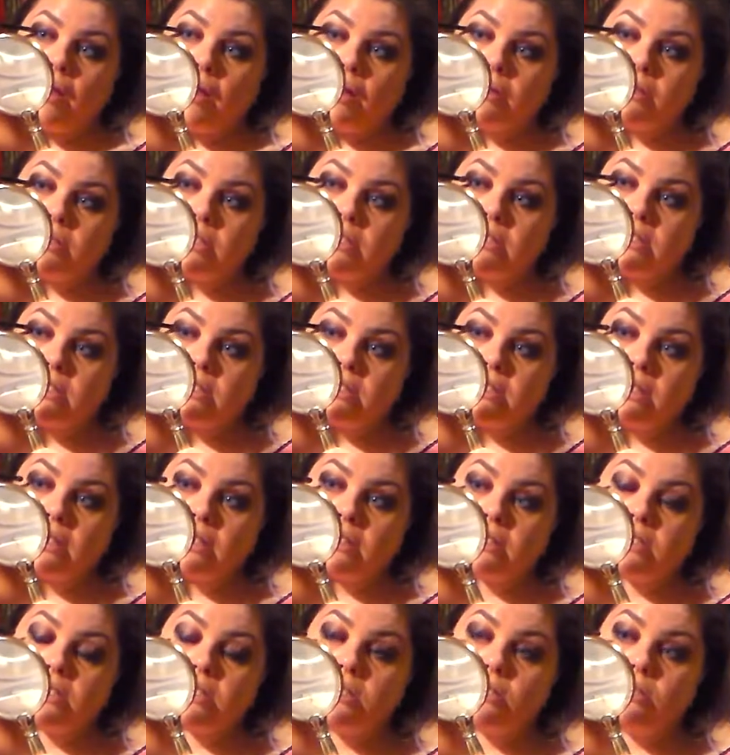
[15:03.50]
I'll just stick
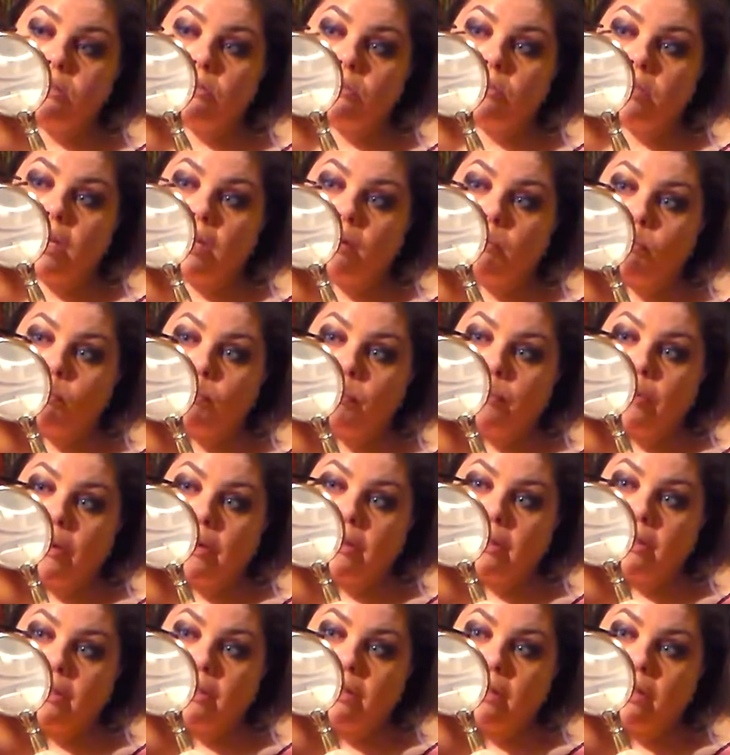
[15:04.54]
to like
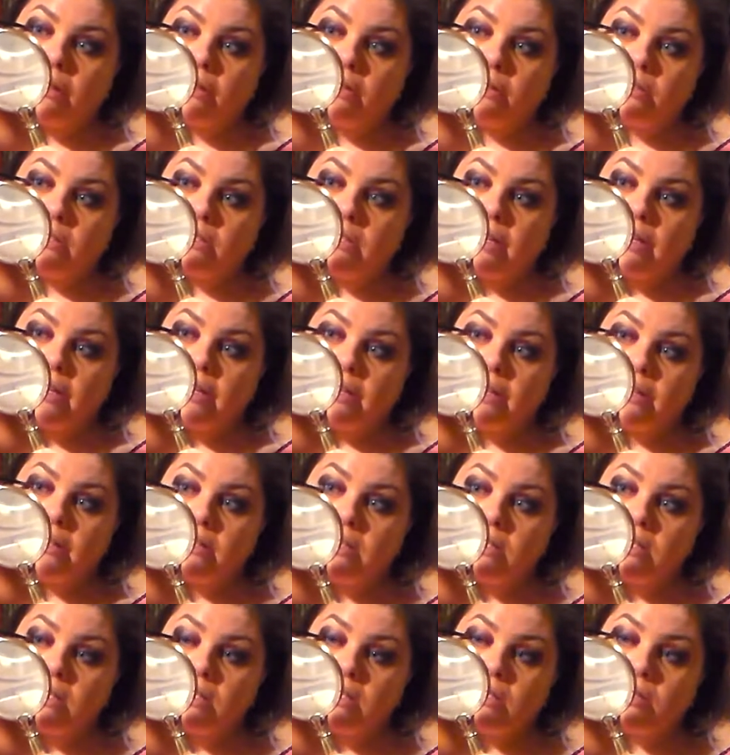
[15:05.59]
brightly colored
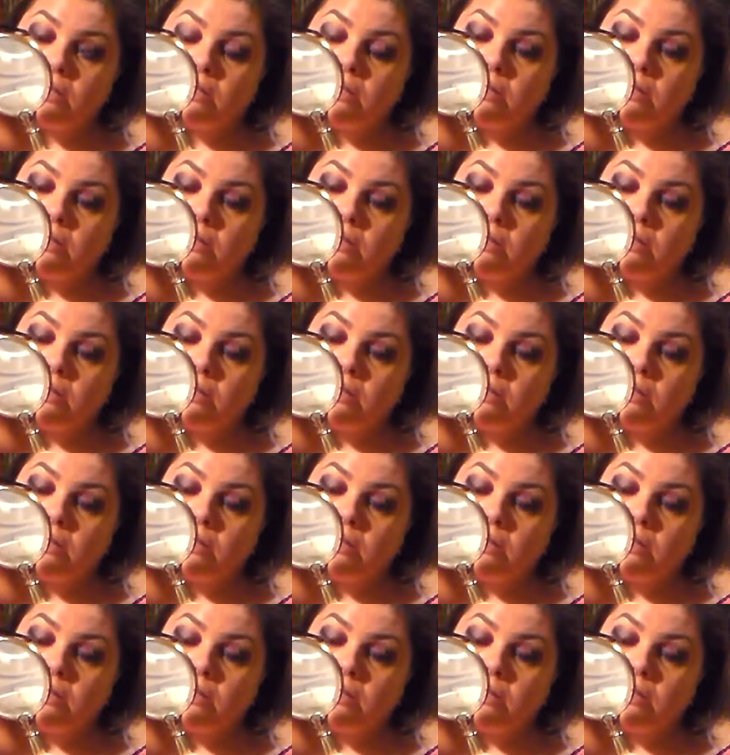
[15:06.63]
dyes.